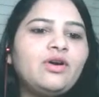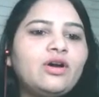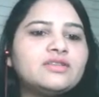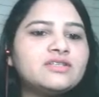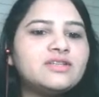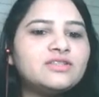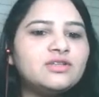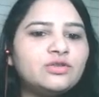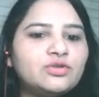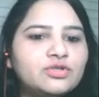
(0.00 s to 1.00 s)
causes and
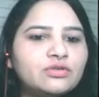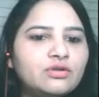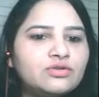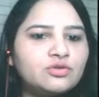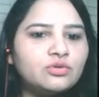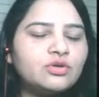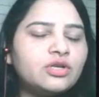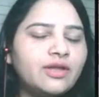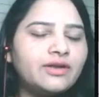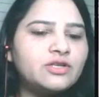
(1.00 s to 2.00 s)
solution also.
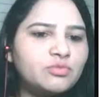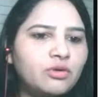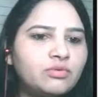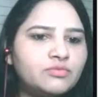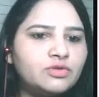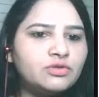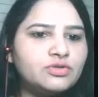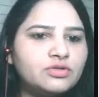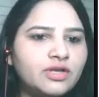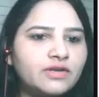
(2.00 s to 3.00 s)
Okay, that is problem
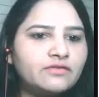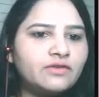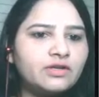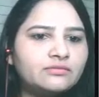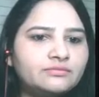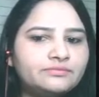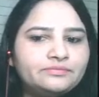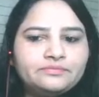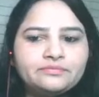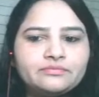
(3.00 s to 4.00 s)
solution. That is fine.
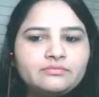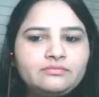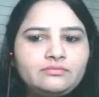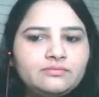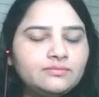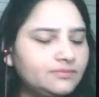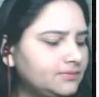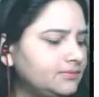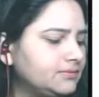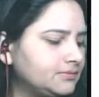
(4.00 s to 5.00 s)

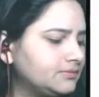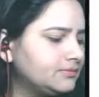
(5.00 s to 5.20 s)
Hmm.